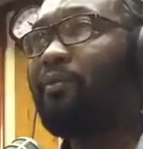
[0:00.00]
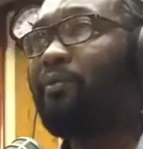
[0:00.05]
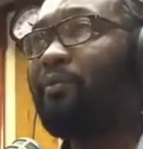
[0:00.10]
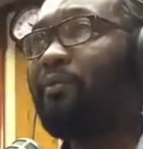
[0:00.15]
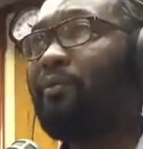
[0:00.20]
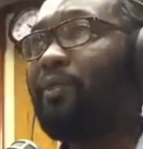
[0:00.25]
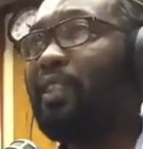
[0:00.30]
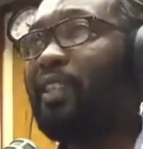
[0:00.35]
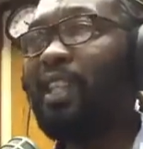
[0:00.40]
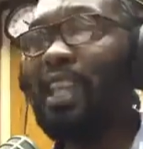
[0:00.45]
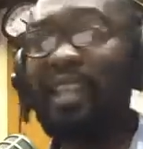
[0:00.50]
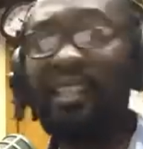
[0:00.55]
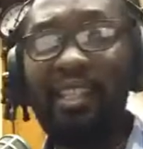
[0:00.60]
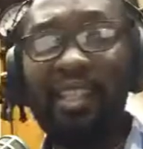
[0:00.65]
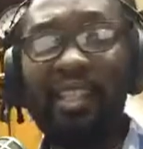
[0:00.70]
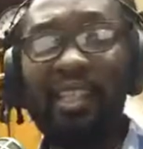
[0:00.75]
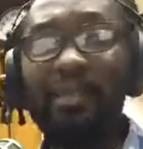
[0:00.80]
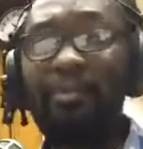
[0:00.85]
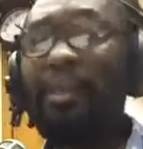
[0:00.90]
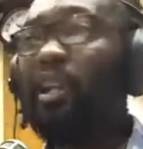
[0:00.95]
Yes, it
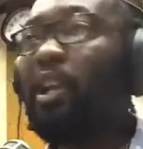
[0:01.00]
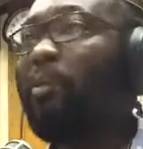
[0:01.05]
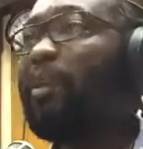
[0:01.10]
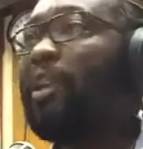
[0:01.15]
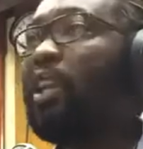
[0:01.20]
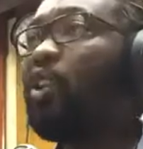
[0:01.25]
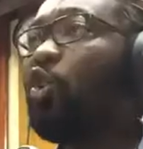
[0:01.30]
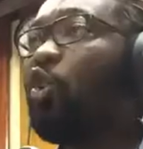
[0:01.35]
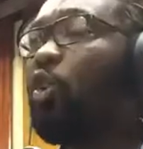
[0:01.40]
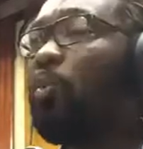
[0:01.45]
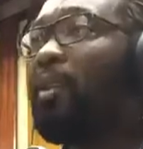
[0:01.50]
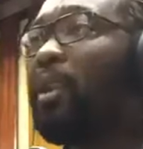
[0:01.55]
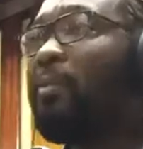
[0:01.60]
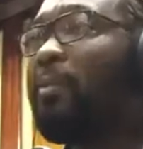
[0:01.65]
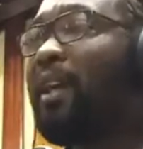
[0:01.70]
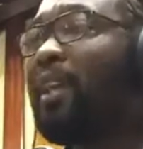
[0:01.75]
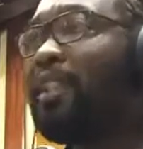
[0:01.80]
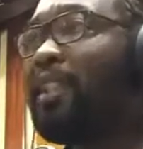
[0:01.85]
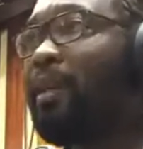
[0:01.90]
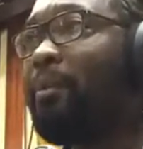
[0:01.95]
is becoming a global
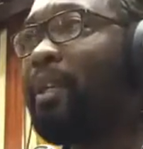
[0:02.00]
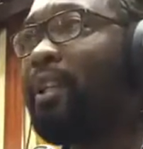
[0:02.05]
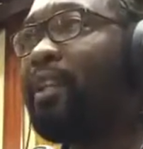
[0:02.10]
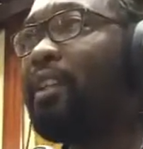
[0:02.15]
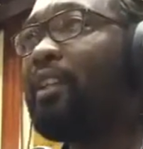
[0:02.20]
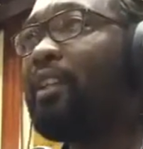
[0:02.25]
pandemic.